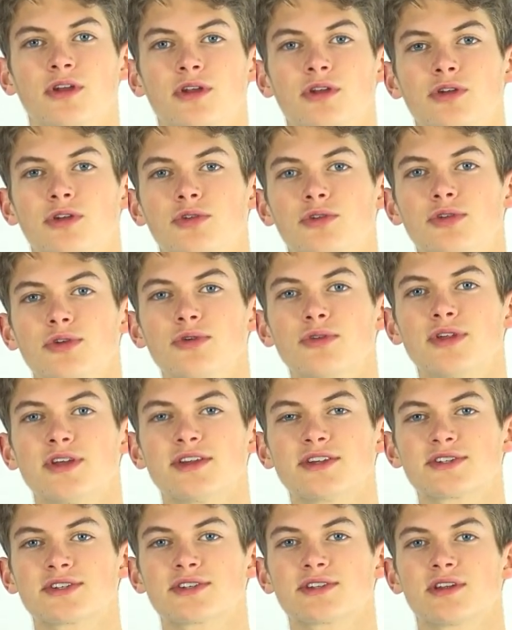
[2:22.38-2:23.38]
You do
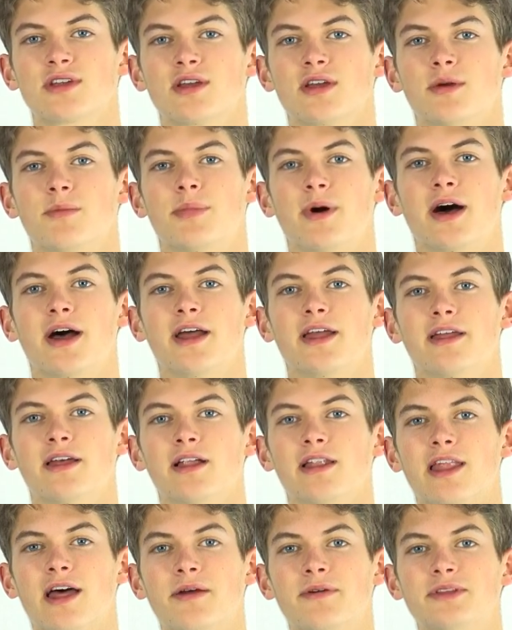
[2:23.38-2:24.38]
this by
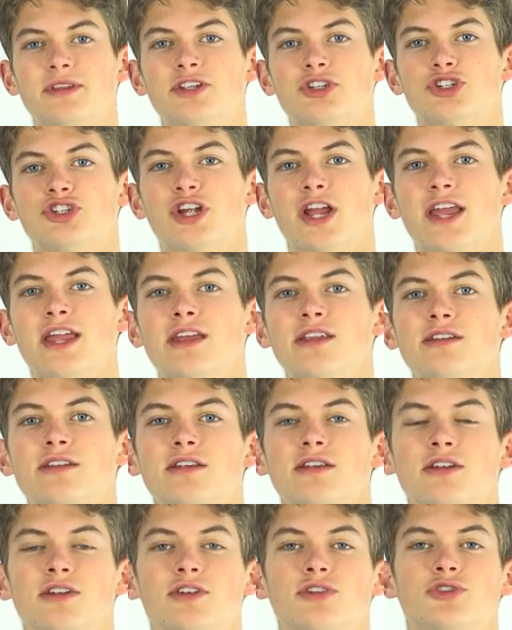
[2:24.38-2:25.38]
allowing the chain
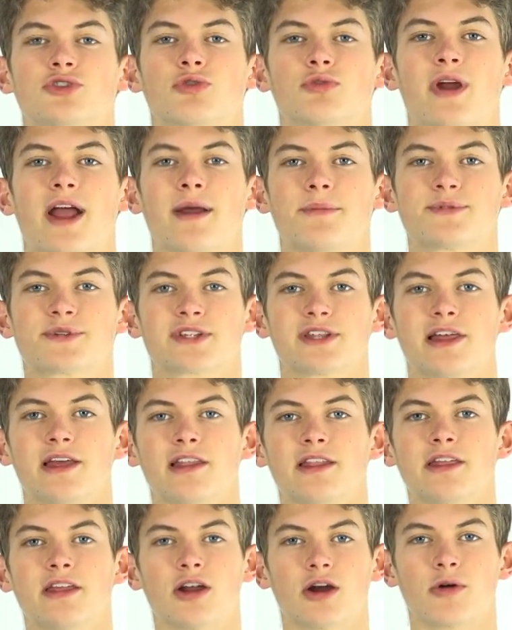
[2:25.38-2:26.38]
to wrap
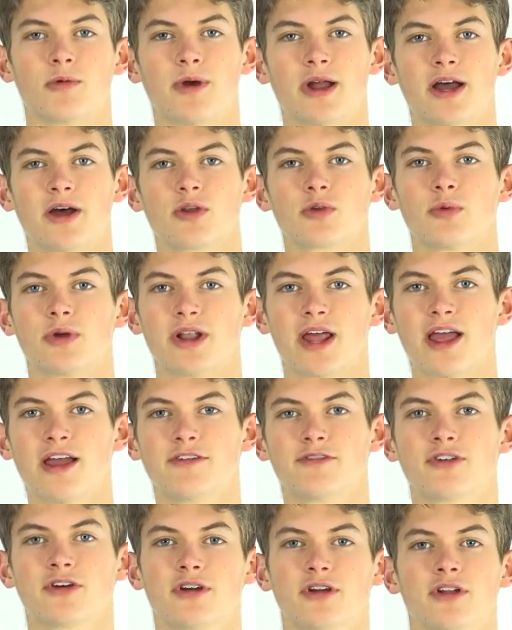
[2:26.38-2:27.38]
slightly around
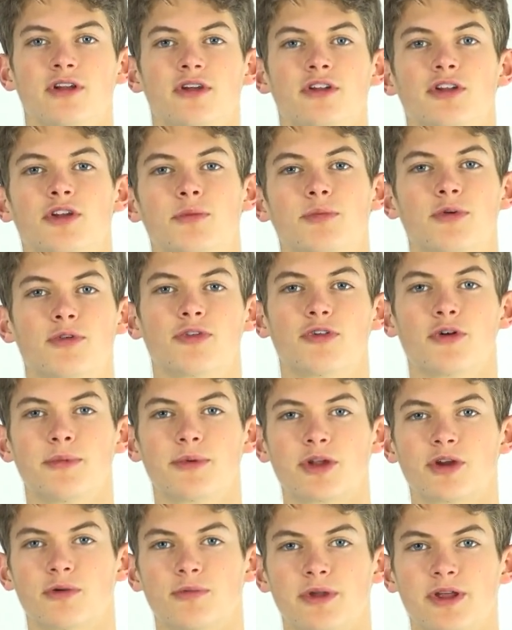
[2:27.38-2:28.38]
whatever you're
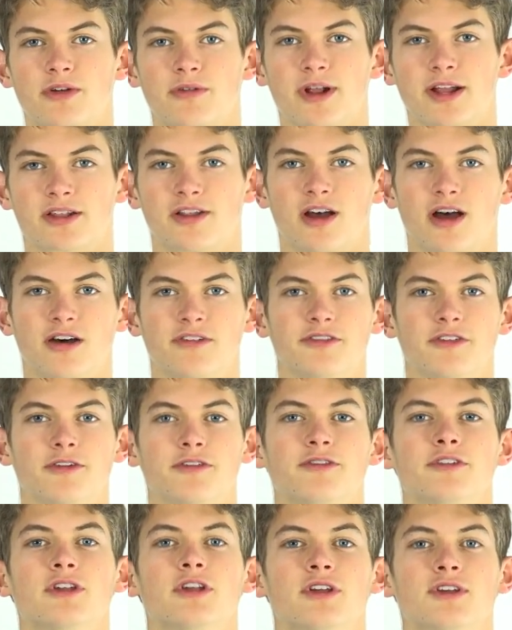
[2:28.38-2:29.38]
performing your redirect off of.
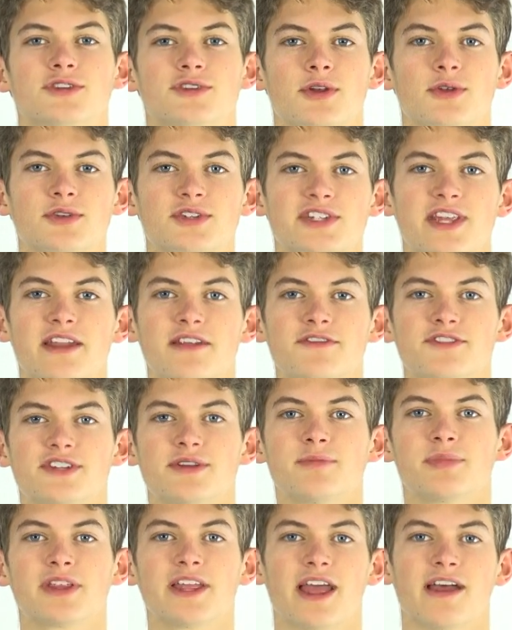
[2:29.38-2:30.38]
So instead of
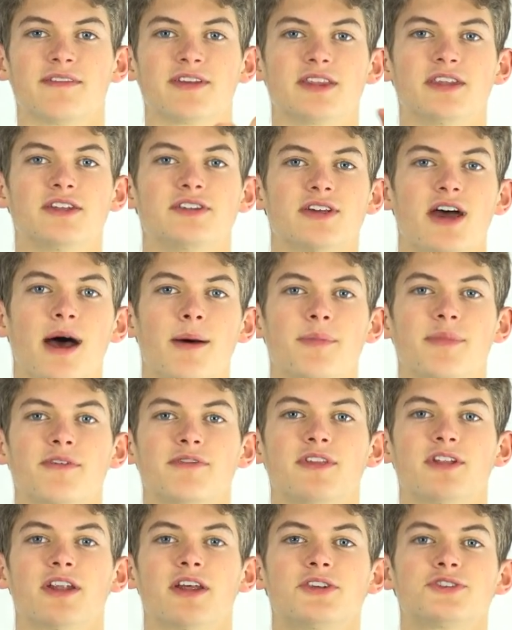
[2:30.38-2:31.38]
simply having the top of
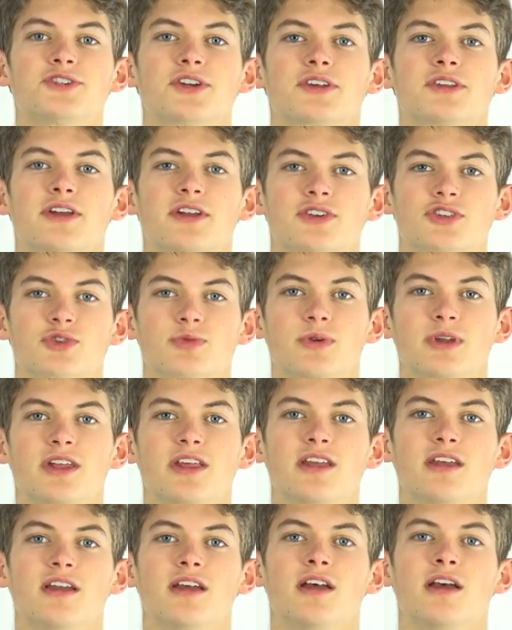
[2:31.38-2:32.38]
the nunchuck that you're
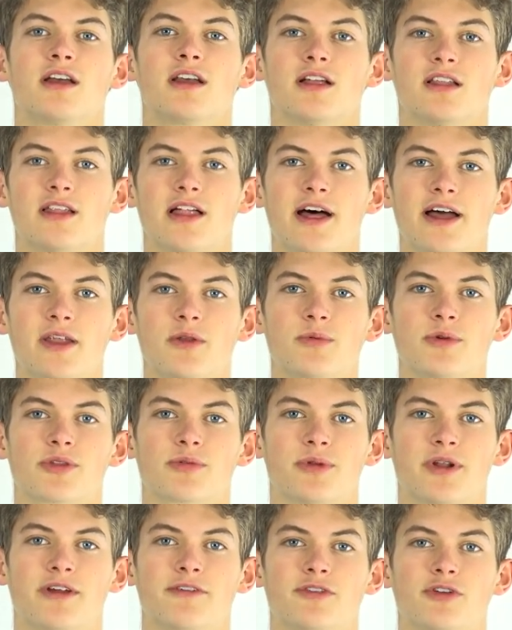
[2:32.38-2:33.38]
swinging collide with
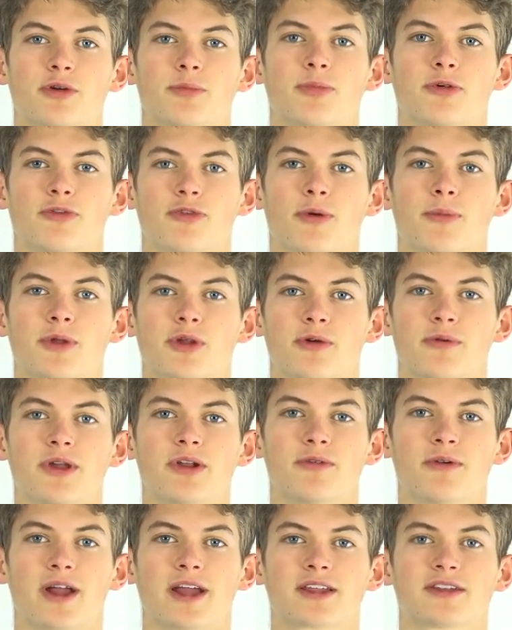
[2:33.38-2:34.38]
whatever you're performing your
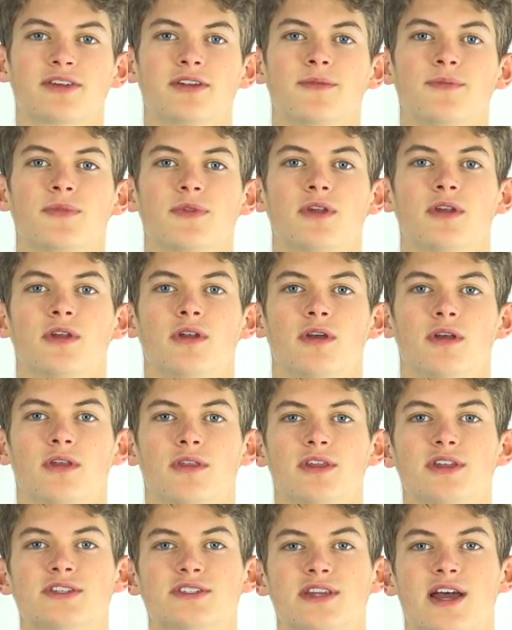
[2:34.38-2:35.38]
redirect,
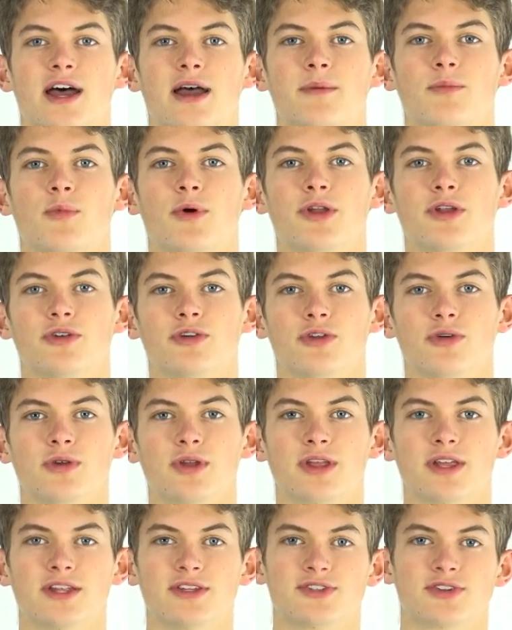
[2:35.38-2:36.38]
this time what you're
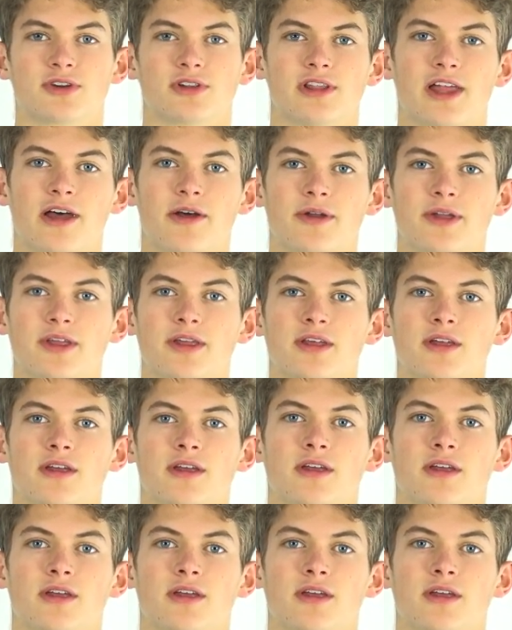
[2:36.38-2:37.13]
doing is you're allowing